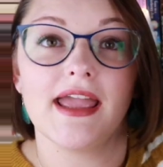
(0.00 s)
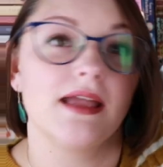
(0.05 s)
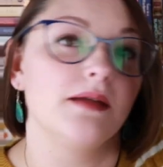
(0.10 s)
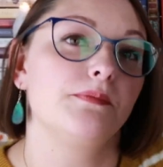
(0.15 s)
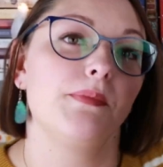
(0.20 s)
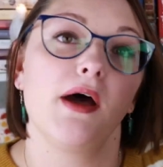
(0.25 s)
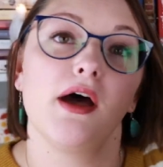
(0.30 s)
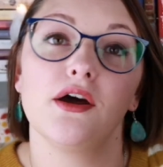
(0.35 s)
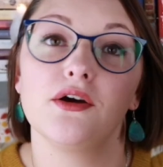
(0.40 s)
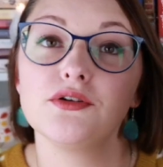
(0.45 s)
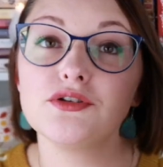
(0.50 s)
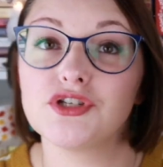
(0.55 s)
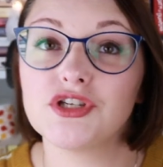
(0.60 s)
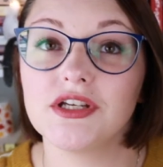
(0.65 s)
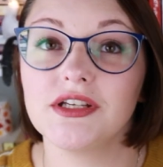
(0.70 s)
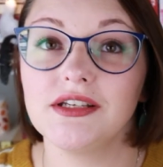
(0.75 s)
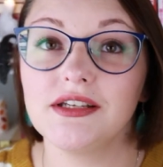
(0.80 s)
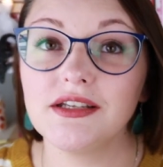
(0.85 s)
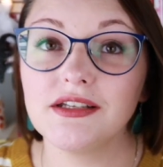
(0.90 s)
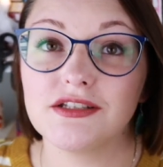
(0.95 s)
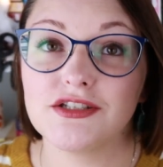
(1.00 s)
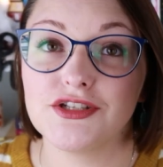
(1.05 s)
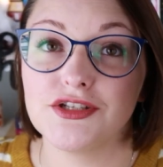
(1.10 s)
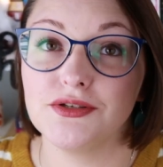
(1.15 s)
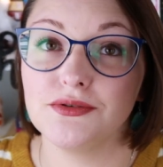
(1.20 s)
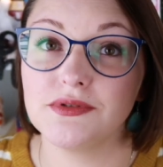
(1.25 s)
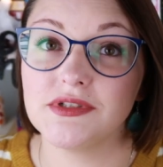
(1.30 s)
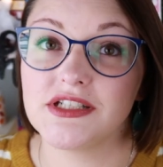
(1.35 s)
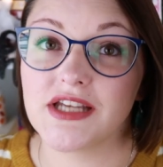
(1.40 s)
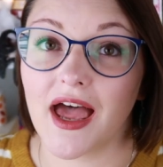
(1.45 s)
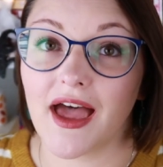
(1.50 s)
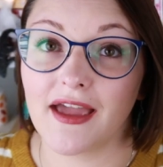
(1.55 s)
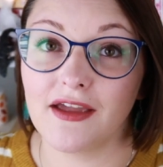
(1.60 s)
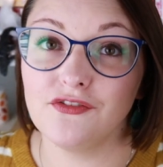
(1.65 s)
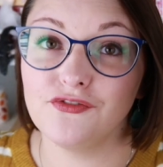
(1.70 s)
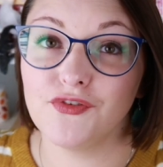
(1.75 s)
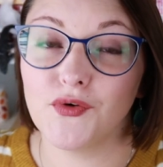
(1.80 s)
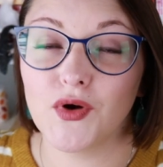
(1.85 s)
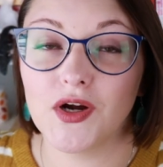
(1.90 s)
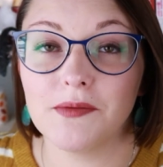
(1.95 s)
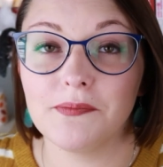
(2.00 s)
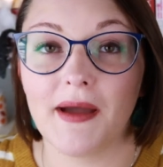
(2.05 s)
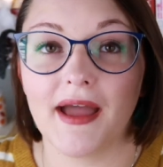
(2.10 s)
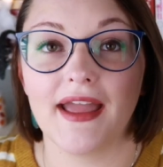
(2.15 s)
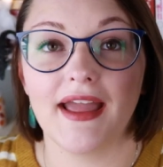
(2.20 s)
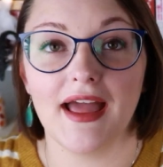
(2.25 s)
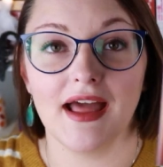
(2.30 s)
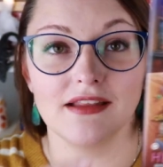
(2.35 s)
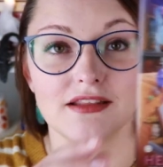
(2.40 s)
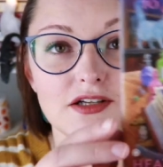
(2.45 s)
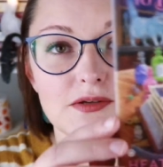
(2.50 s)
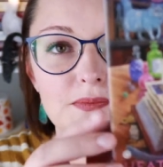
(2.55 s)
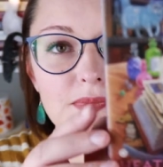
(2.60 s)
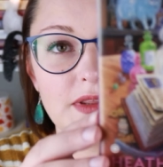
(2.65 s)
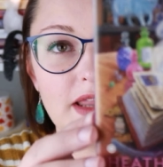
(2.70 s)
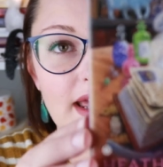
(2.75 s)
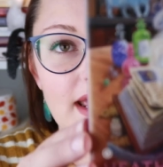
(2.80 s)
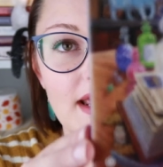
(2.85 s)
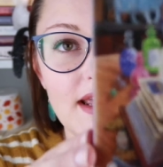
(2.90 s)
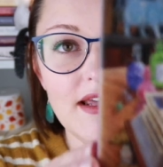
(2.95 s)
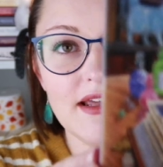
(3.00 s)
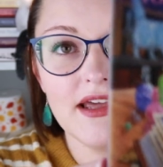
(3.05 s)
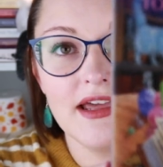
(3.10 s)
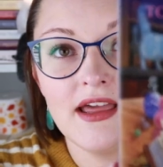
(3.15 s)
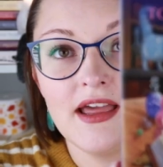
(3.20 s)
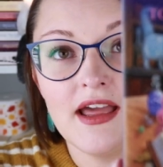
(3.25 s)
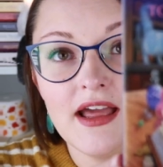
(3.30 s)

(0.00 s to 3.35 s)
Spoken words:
A Potion to Die For by Heather Blake.